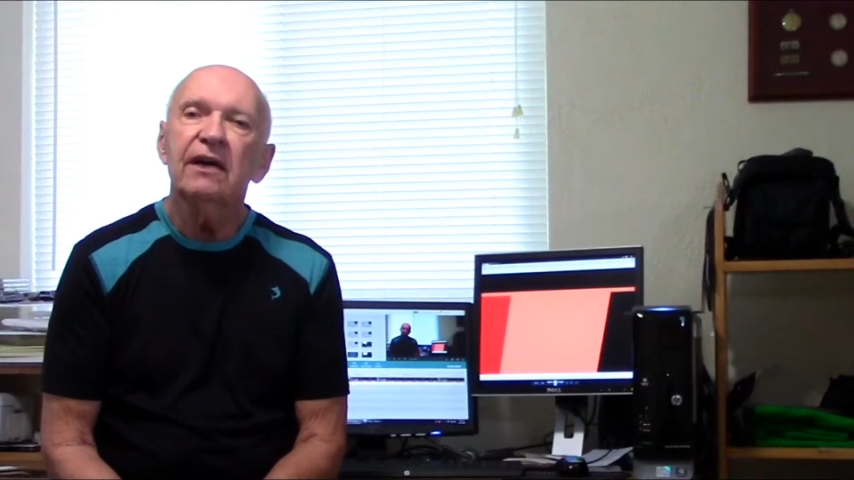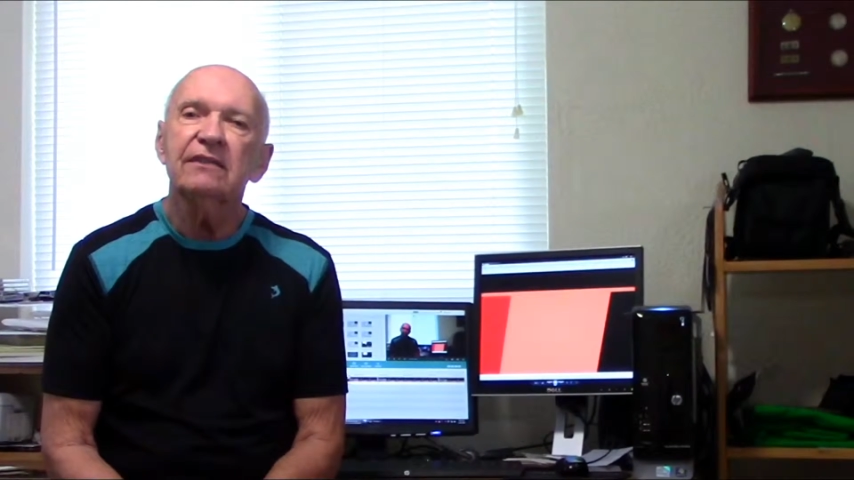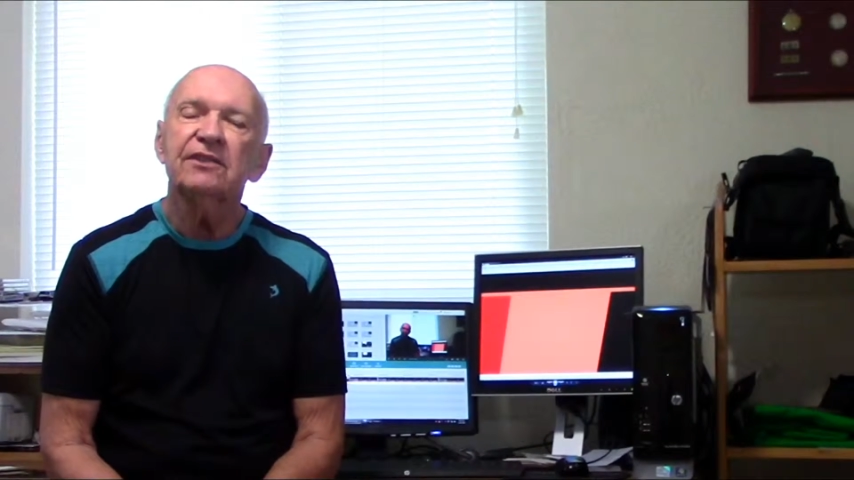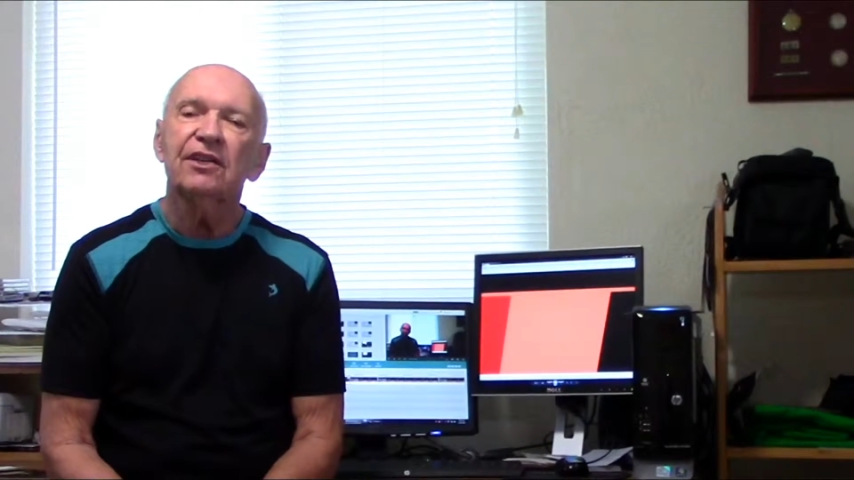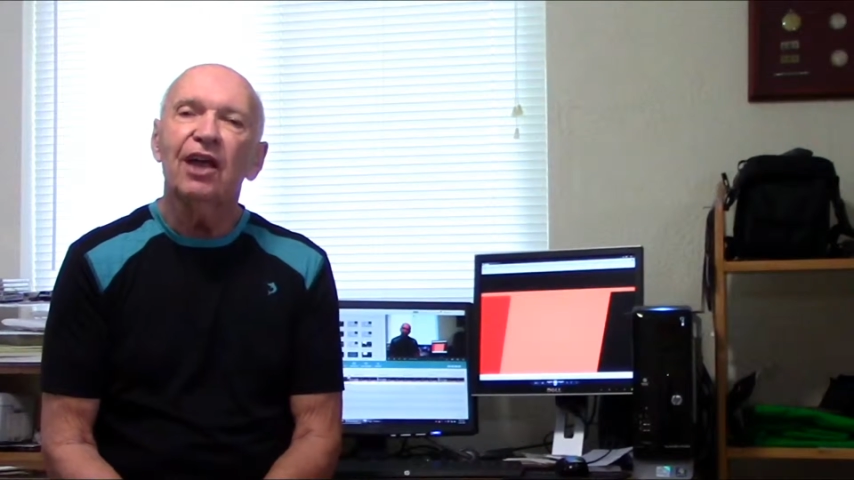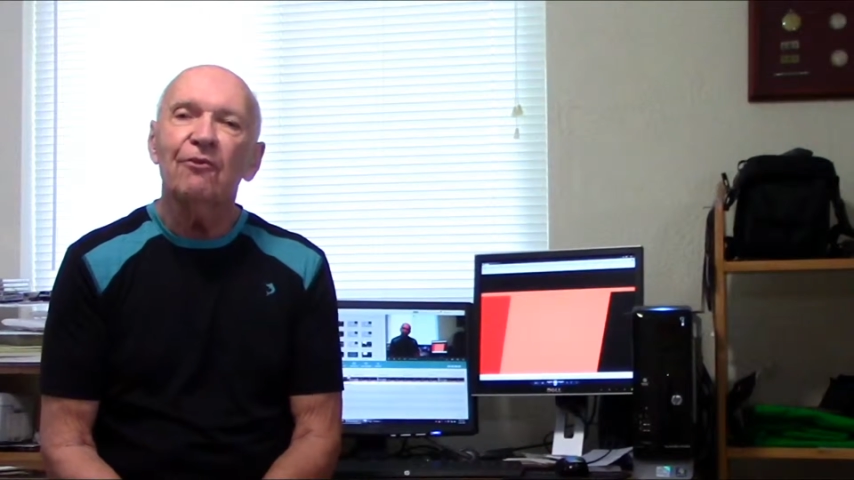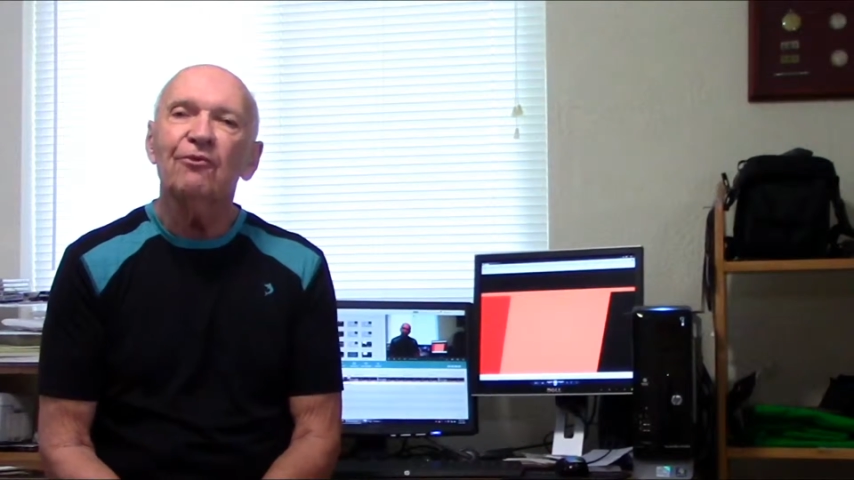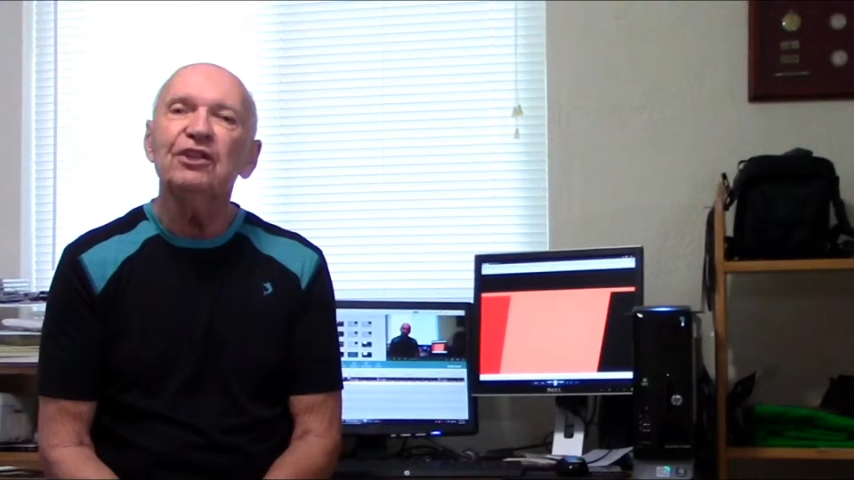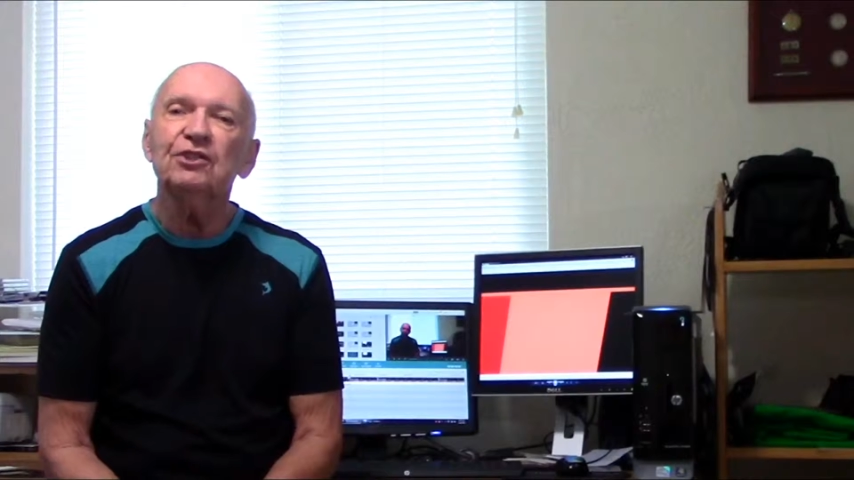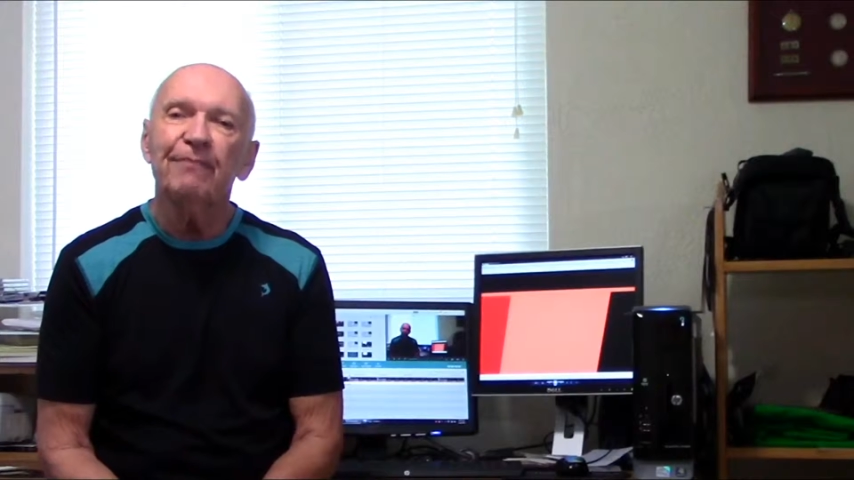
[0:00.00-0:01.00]
until I
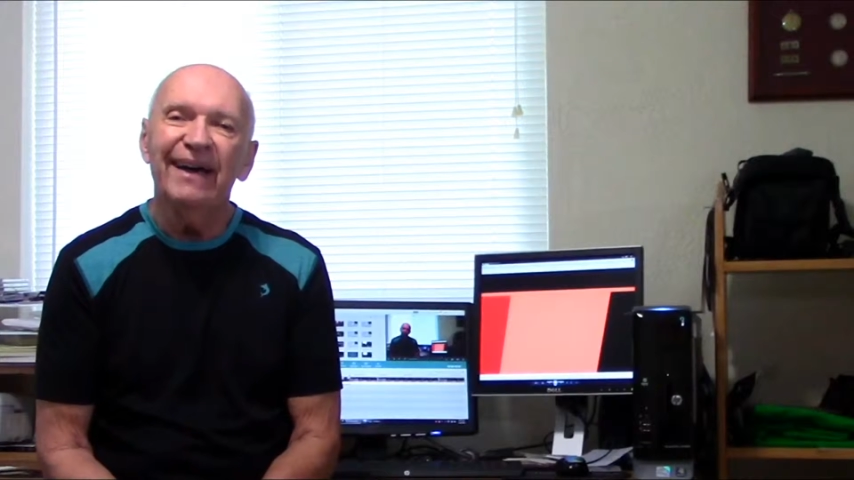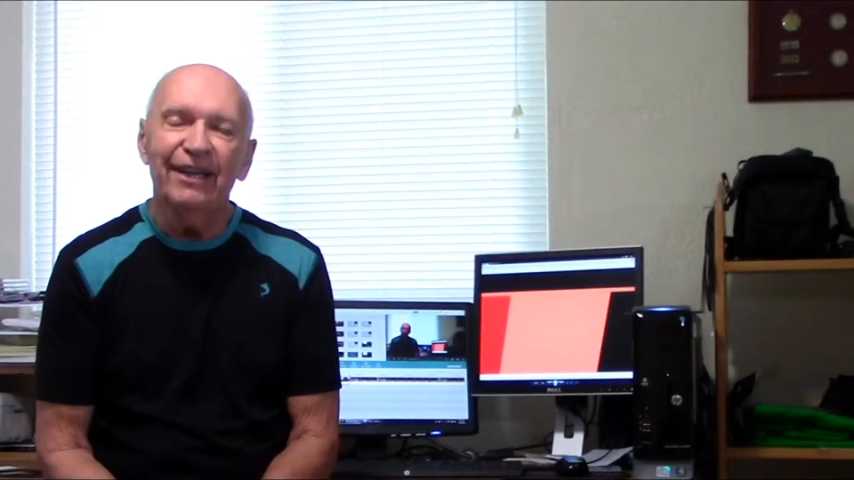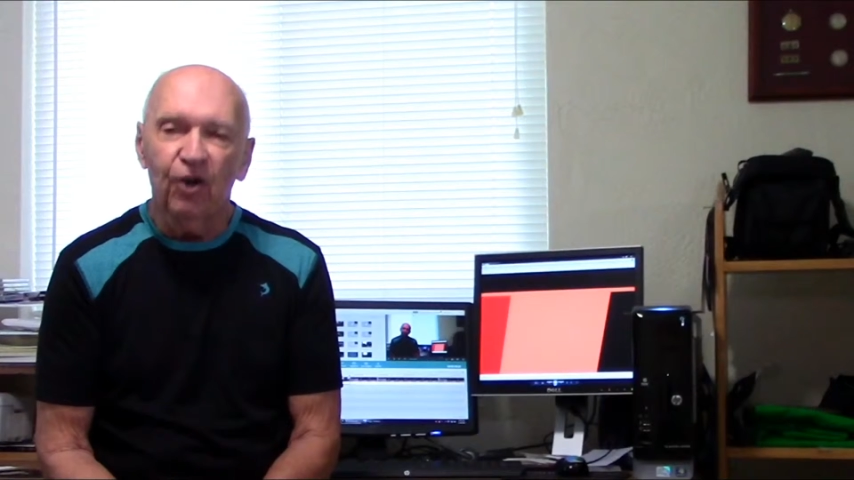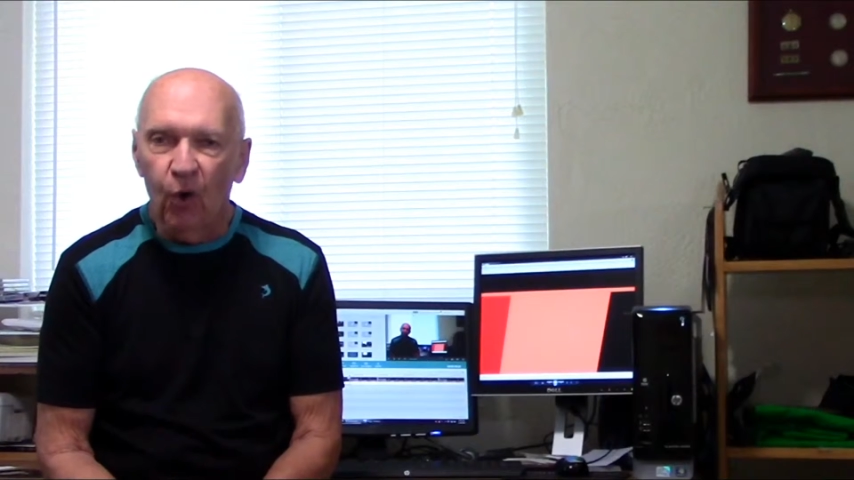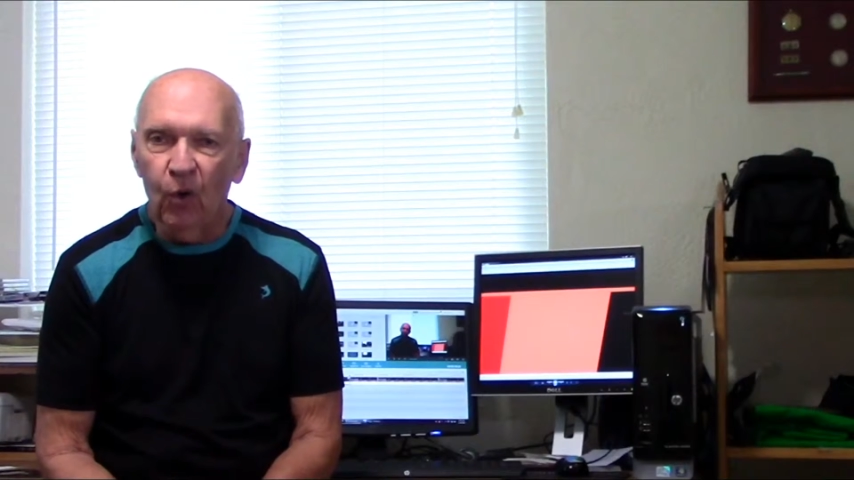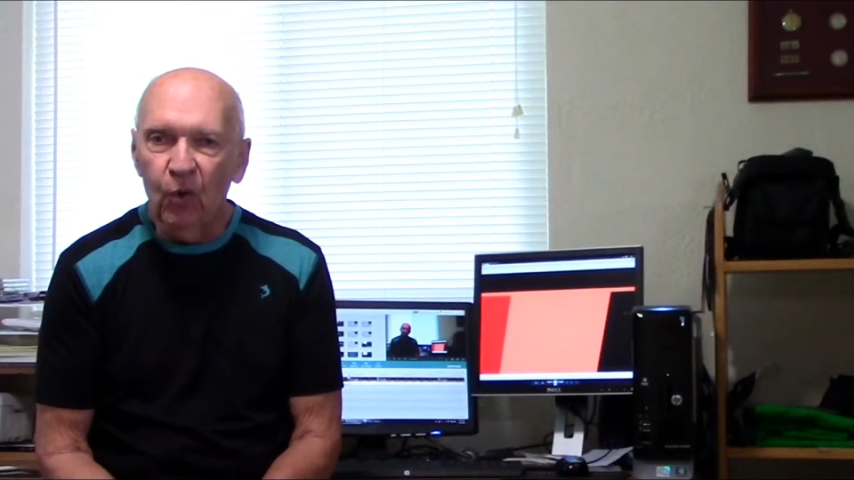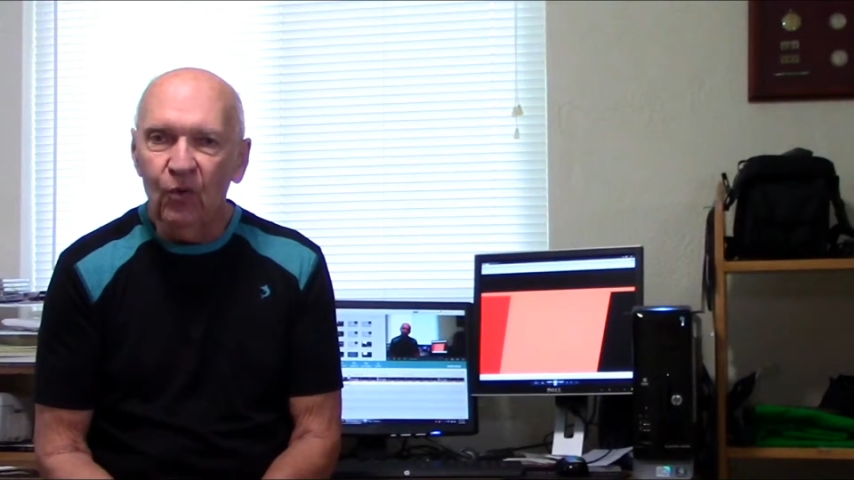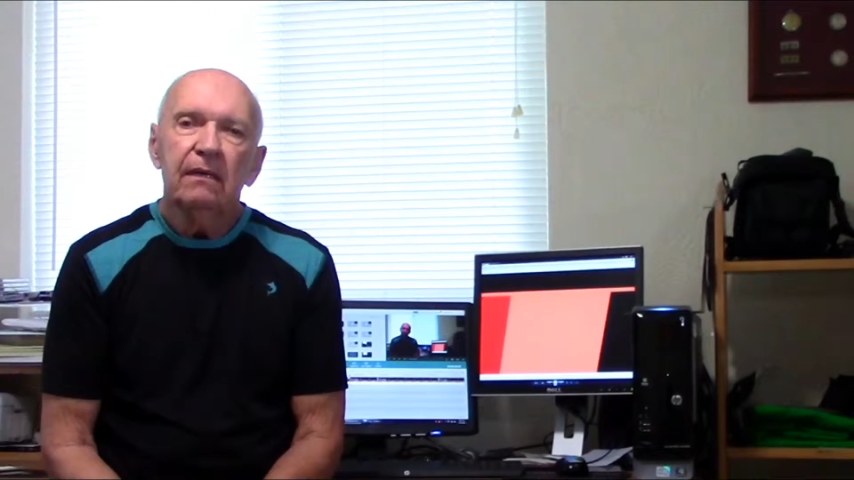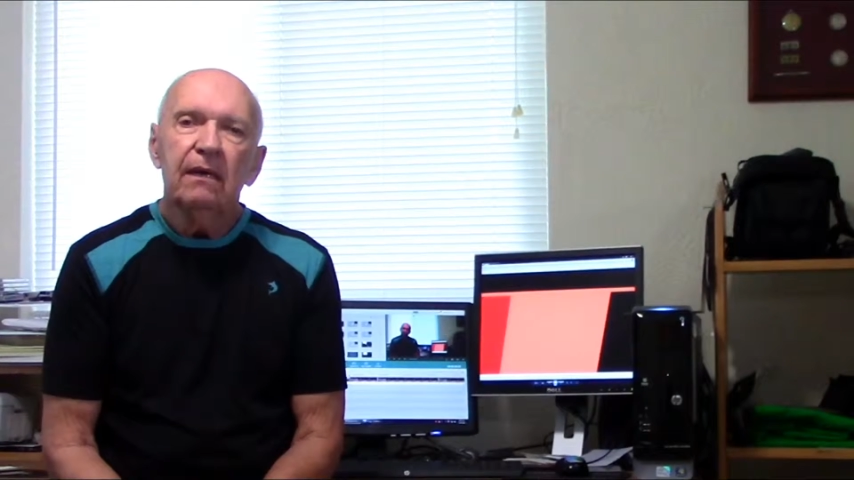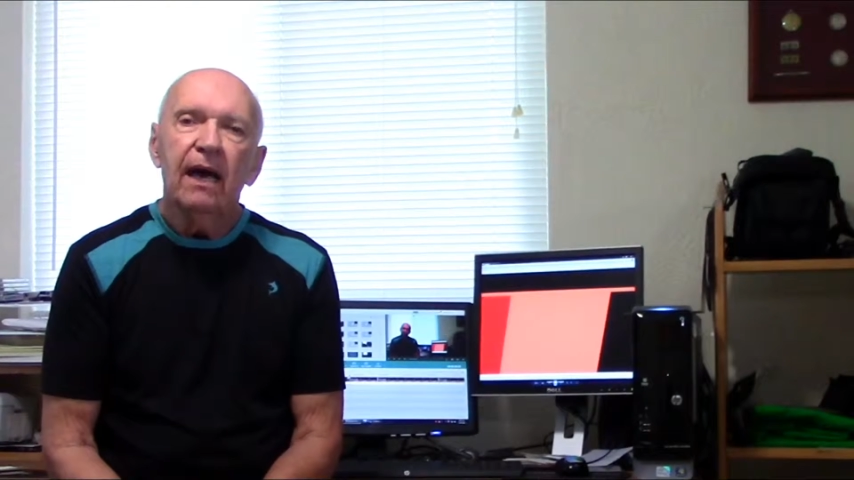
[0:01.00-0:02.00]
reach my goal.